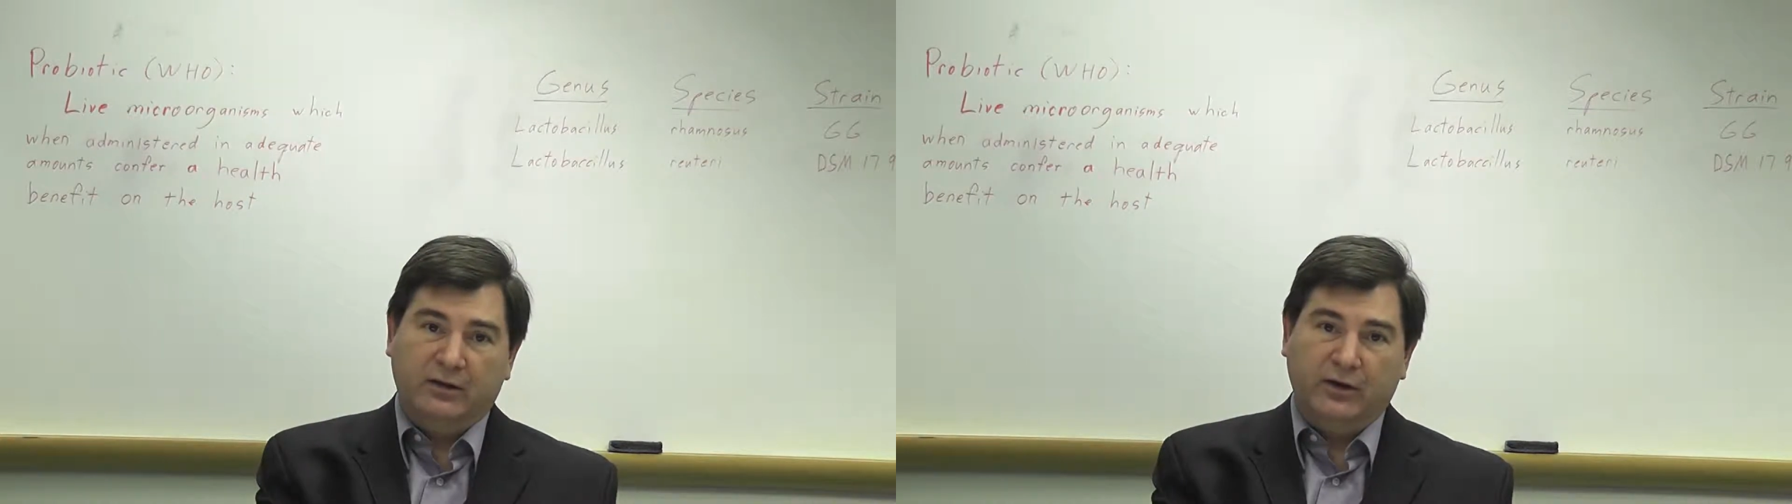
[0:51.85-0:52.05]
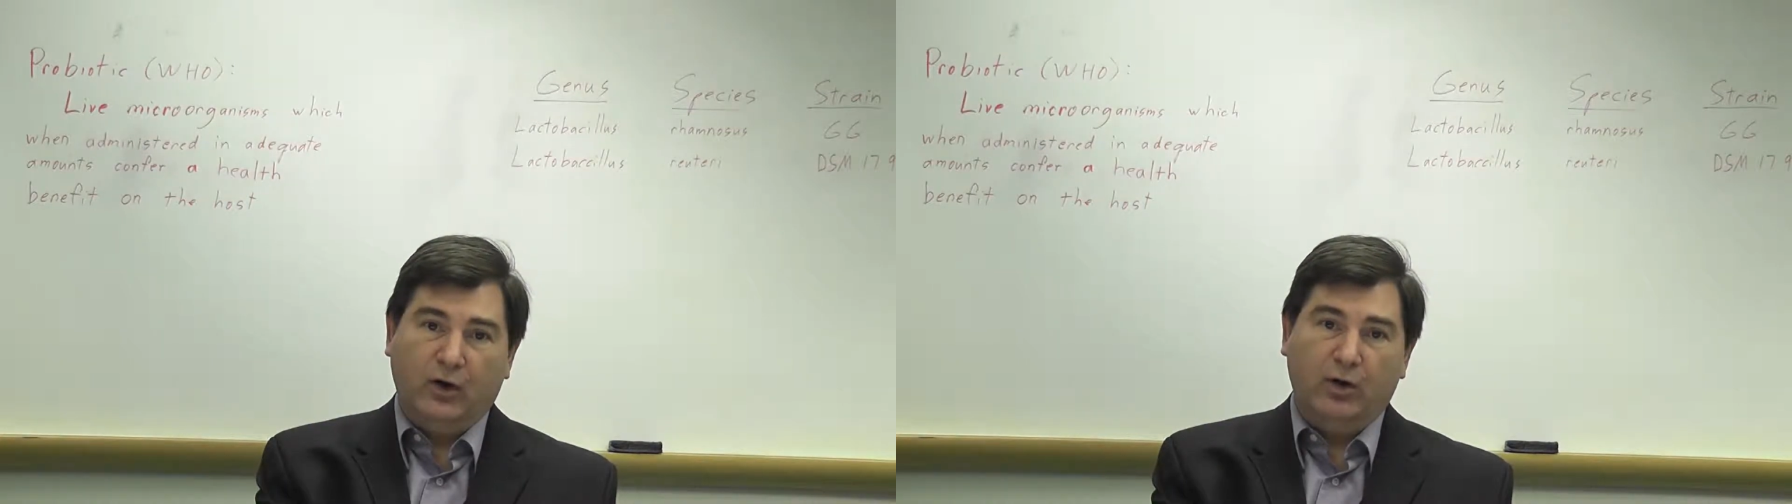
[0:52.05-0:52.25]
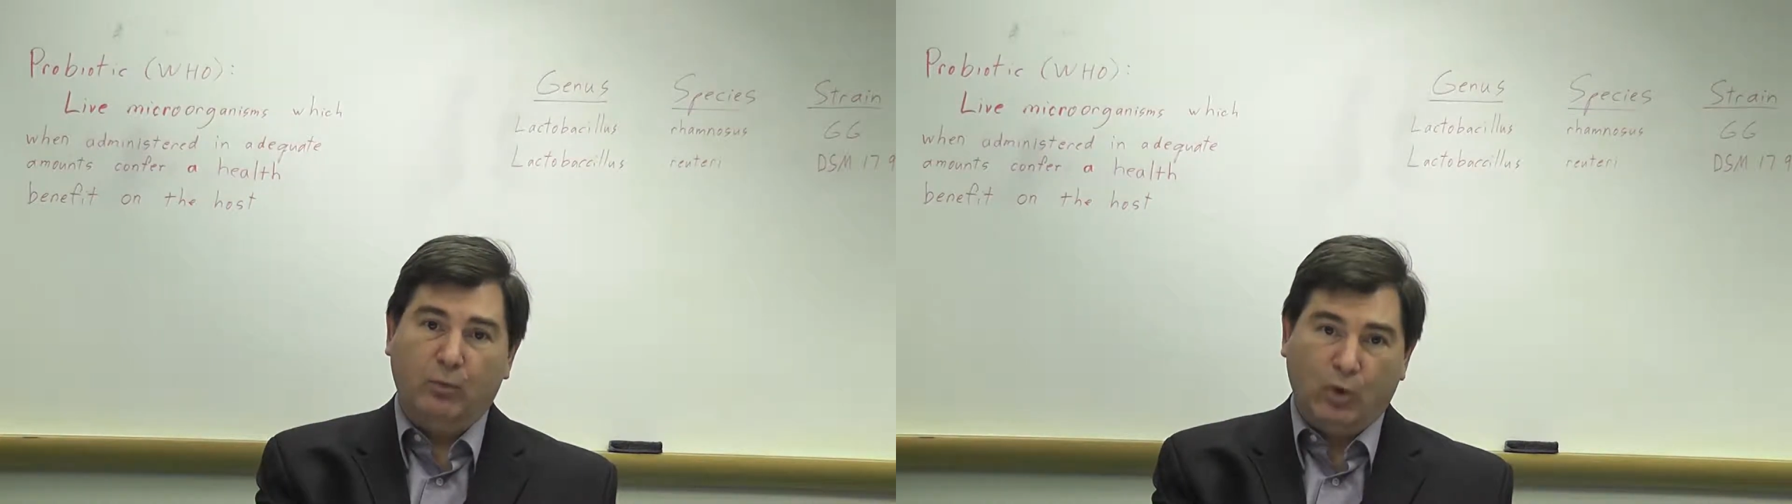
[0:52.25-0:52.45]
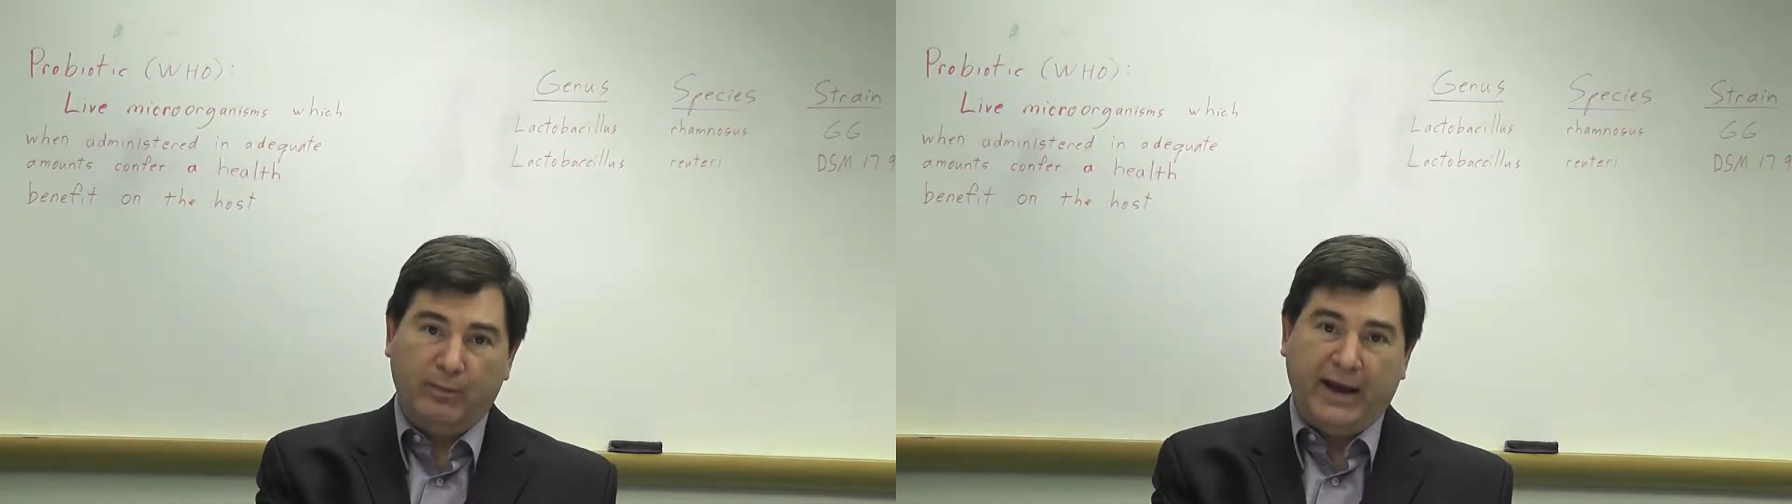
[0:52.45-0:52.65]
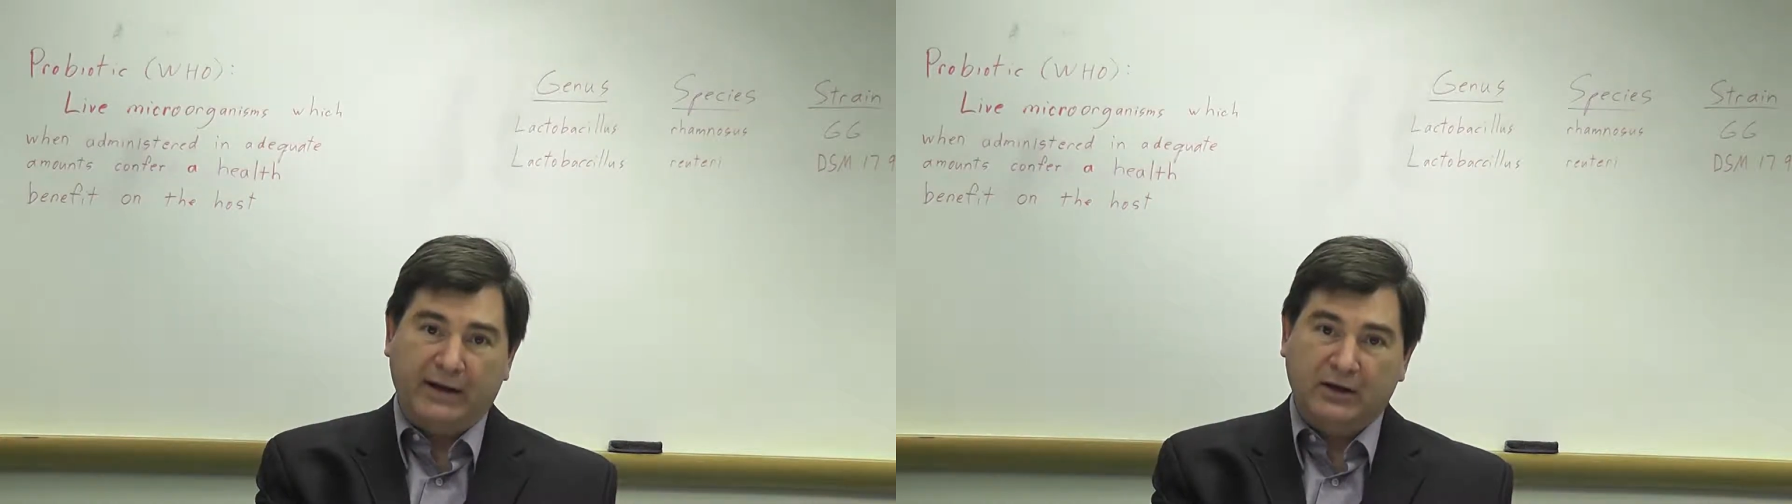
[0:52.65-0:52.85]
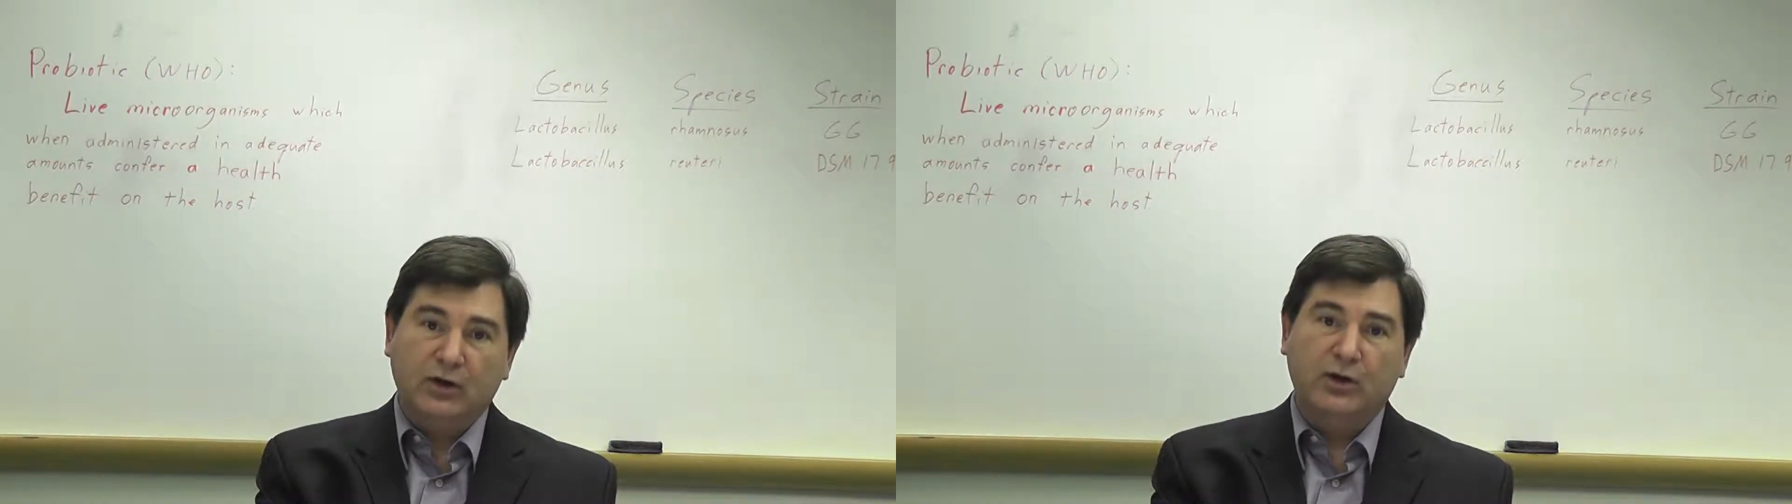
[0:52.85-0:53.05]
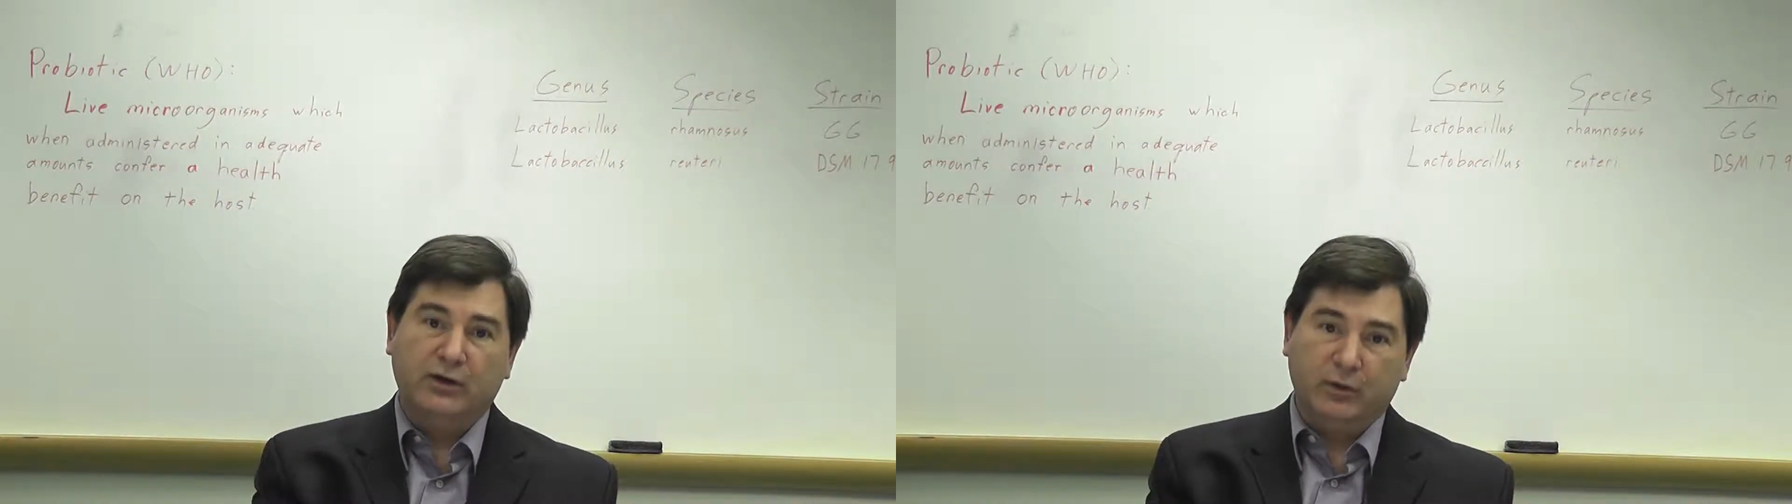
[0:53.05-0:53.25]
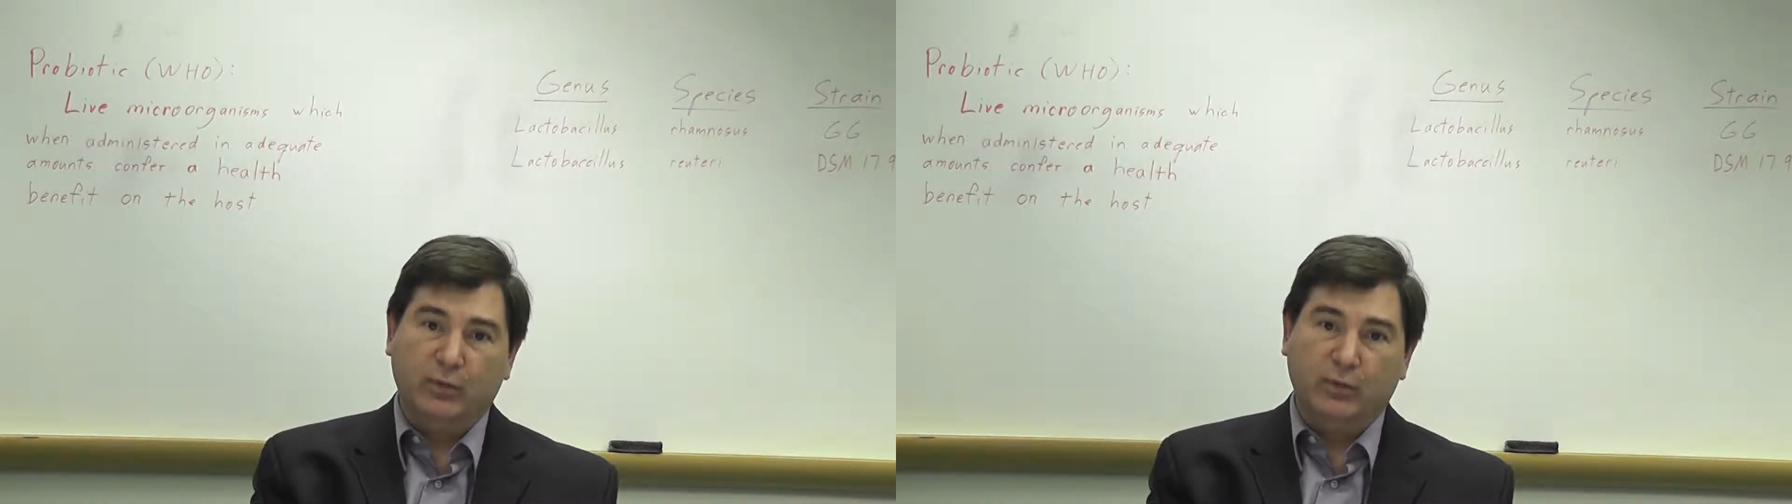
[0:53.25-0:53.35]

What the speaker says: there are more bacteria than